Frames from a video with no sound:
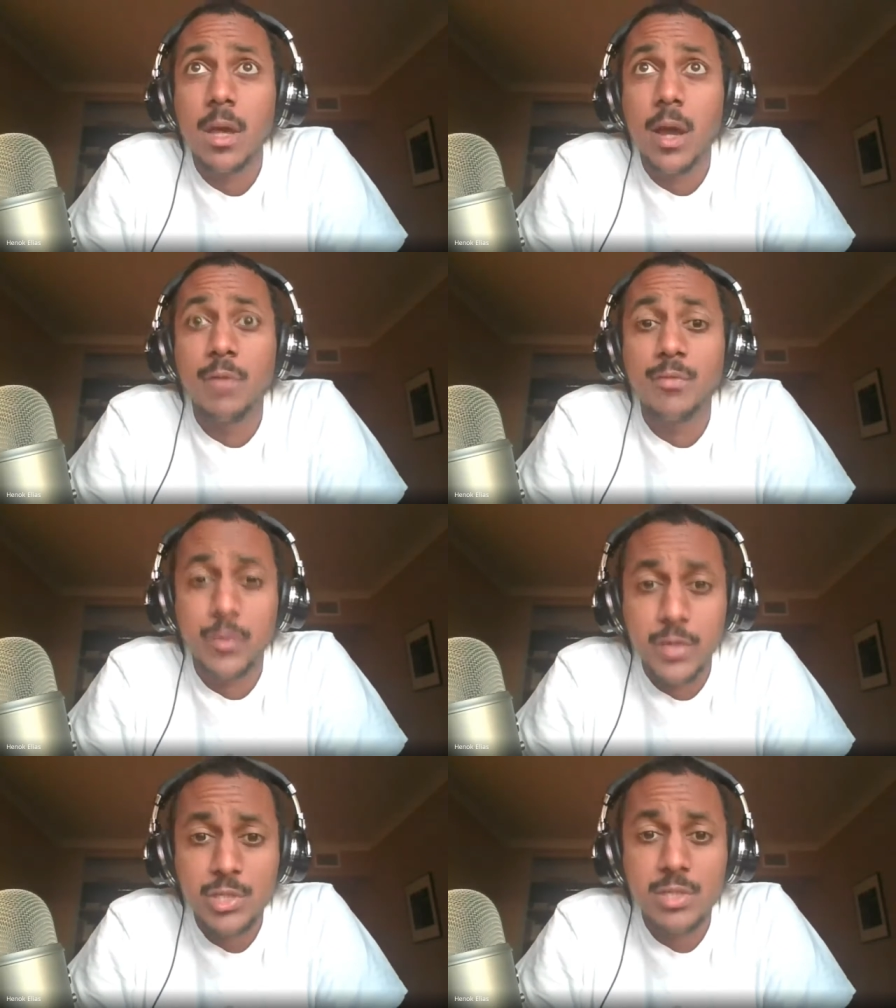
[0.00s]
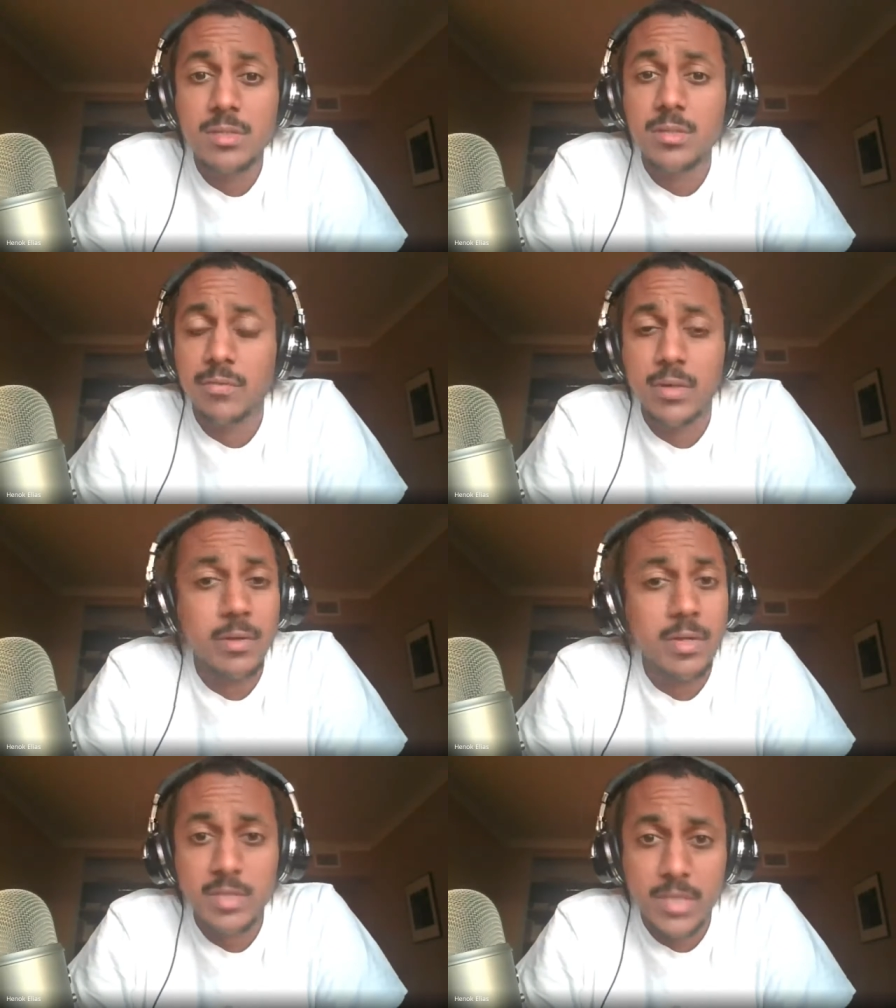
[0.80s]
of christians of
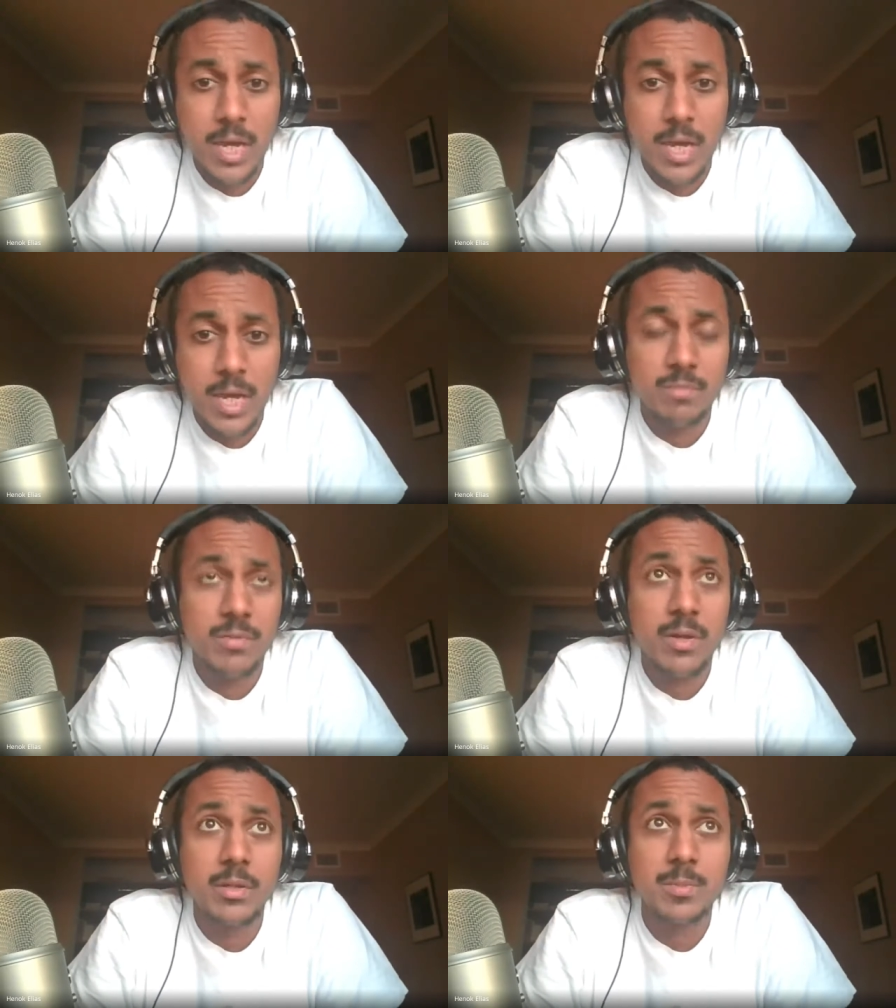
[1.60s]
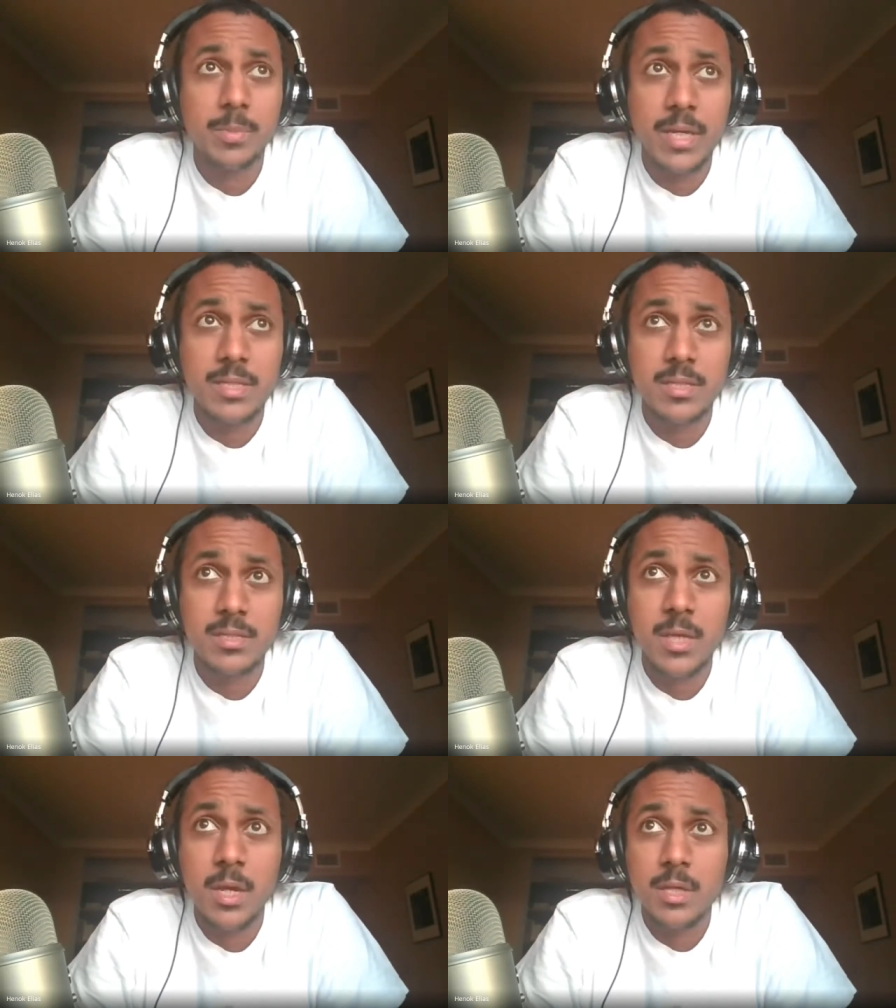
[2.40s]
various times and various
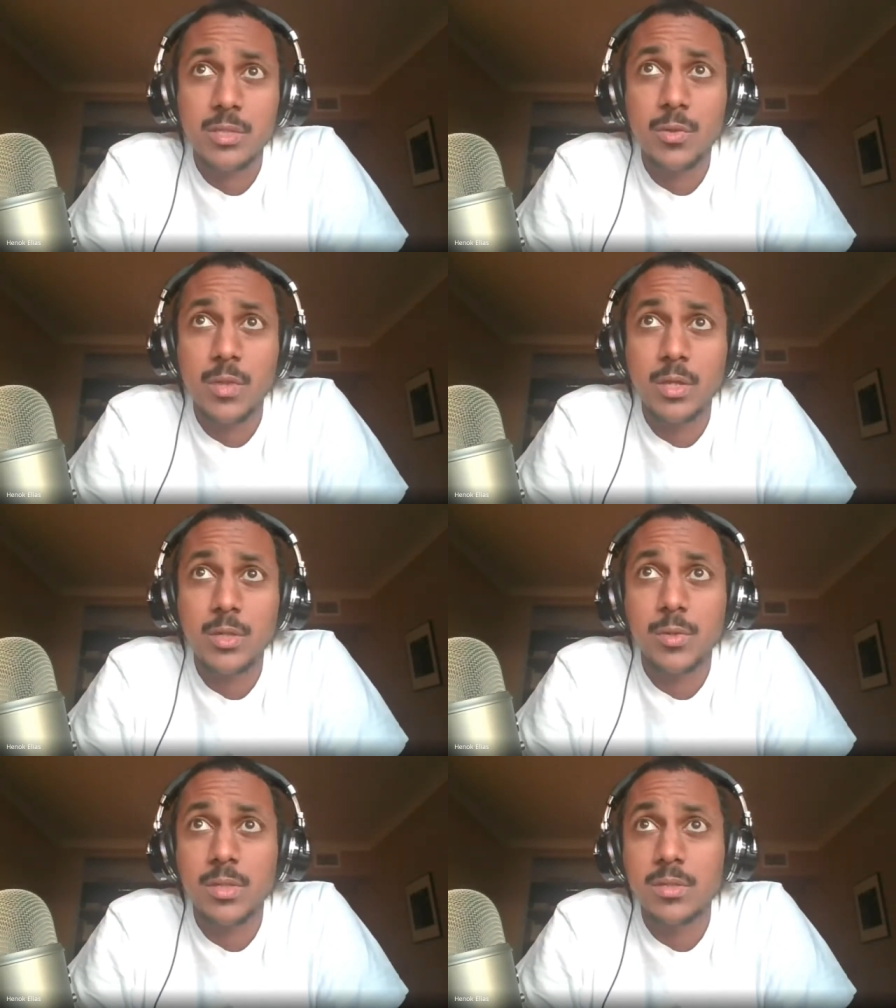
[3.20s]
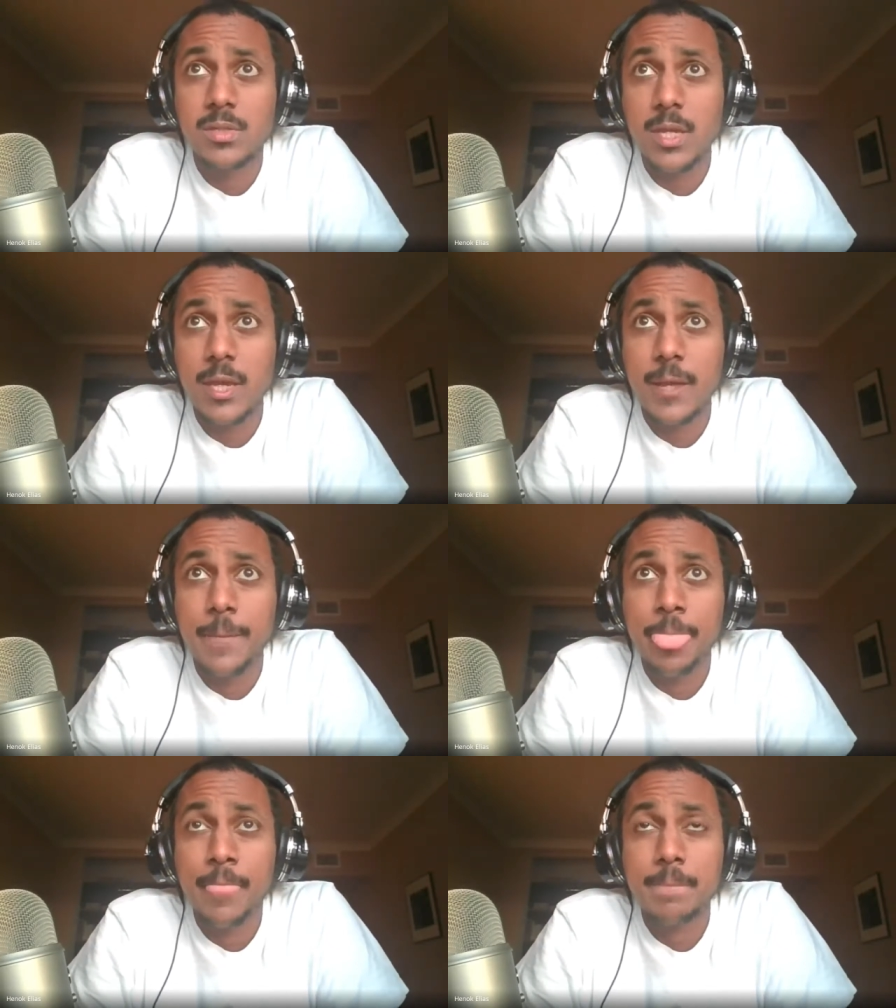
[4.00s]
places so that you can see
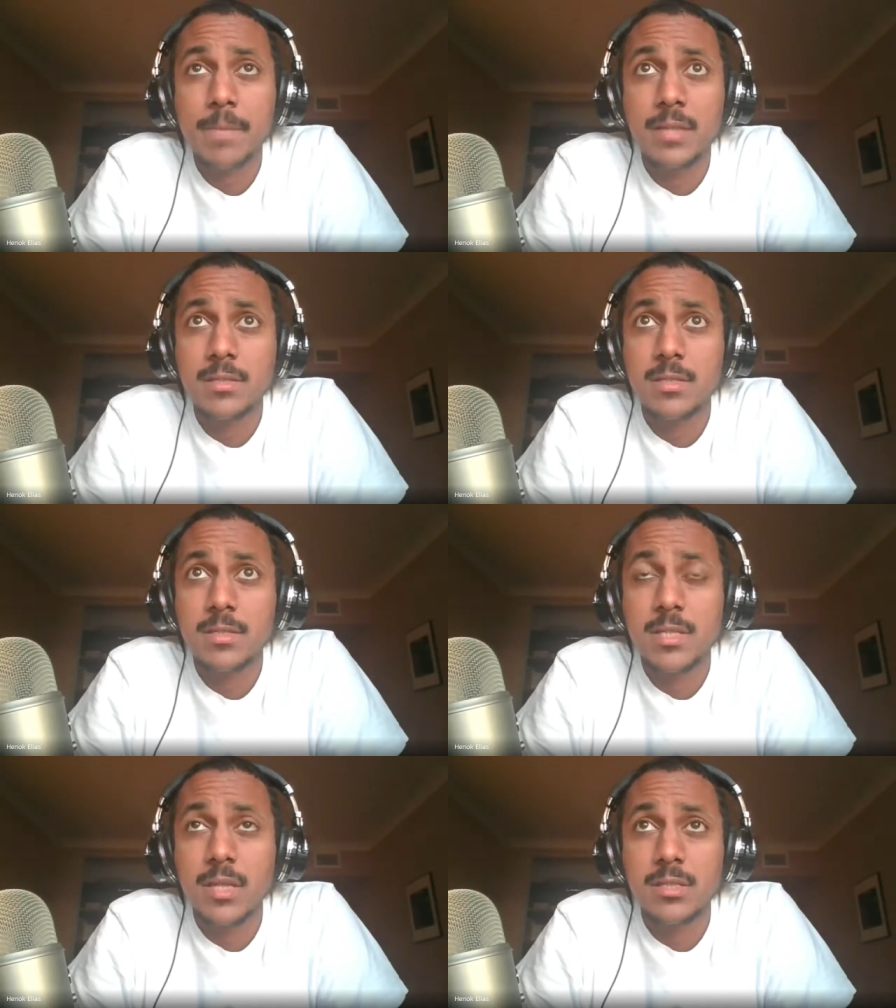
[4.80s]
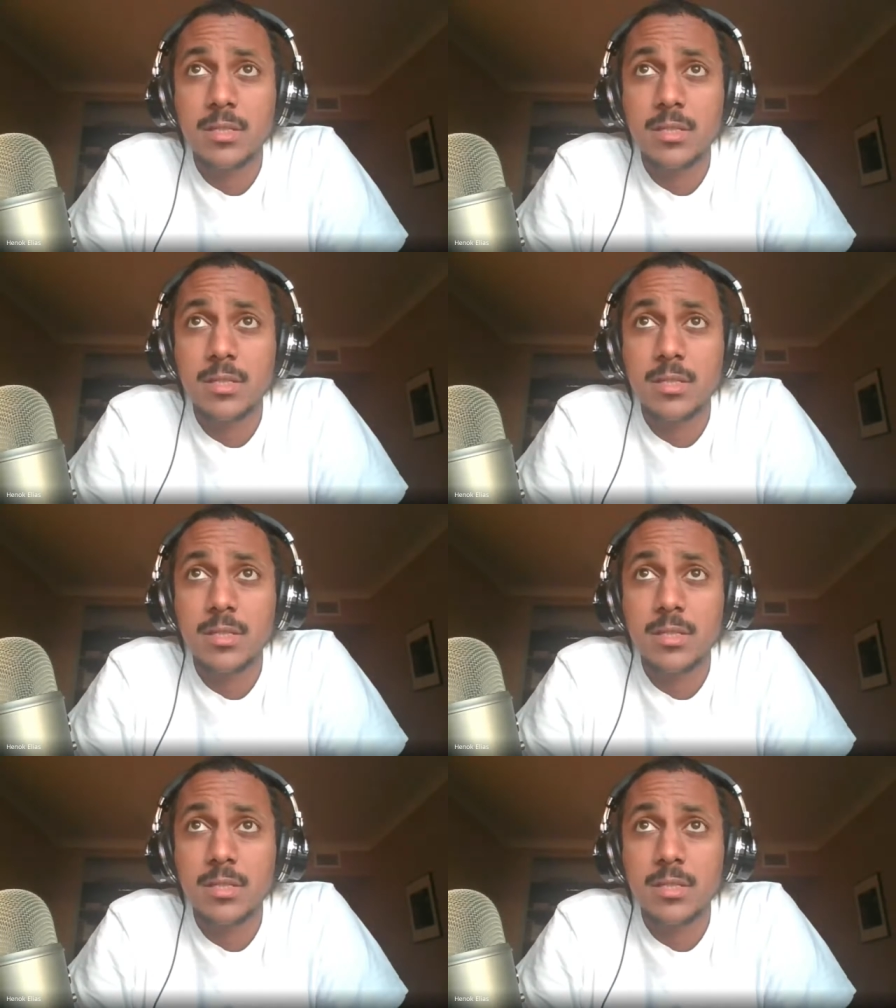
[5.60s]
as C.S.